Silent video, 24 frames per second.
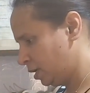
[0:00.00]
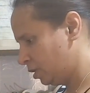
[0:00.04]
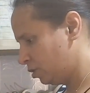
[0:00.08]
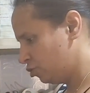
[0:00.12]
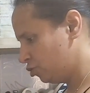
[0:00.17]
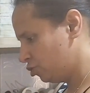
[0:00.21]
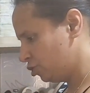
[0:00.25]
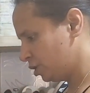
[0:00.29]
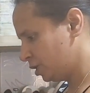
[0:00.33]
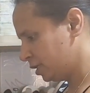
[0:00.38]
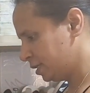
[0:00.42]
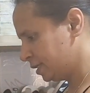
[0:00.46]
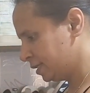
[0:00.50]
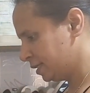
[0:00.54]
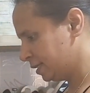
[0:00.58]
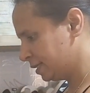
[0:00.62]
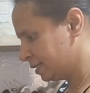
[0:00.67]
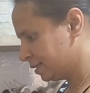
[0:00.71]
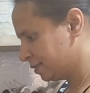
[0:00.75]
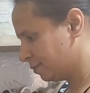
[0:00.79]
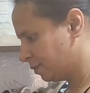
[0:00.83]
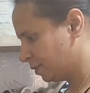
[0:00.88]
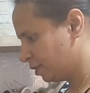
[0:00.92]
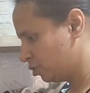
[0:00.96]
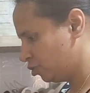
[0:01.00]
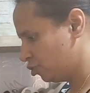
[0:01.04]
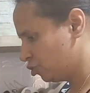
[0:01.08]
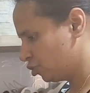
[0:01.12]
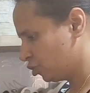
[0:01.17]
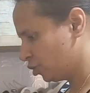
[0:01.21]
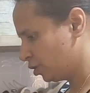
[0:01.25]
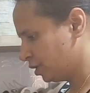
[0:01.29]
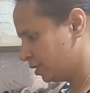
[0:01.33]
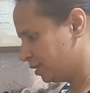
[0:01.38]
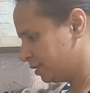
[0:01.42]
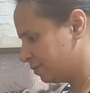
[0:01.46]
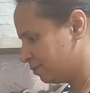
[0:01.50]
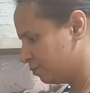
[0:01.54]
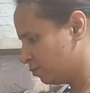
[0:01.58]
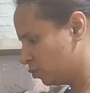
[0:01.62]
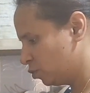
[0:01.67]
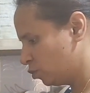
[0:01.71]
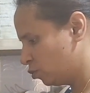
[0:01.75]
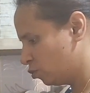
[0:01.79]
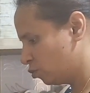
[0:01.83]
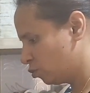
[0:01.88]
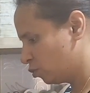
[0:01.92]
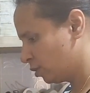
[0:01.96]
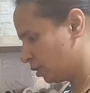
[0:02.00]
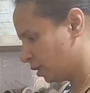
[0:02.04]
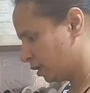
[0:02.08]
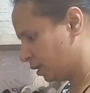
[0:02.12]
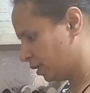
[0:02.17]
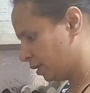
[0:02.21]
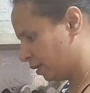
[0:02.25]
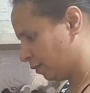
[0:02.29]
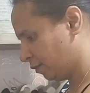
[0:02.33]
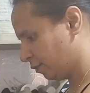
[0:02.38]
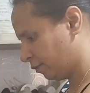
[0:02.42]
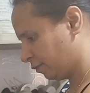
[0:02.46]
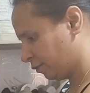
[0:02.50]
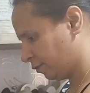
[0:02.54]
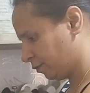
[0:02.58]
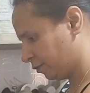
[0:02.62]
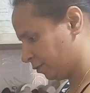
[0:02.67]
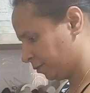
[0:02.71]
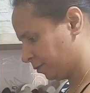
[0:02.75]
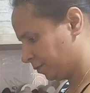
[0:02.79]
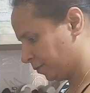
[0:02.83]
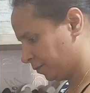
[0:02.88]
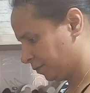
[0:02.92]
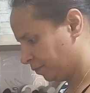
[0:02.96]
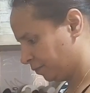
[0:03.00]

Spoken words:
And just this much is more than enough.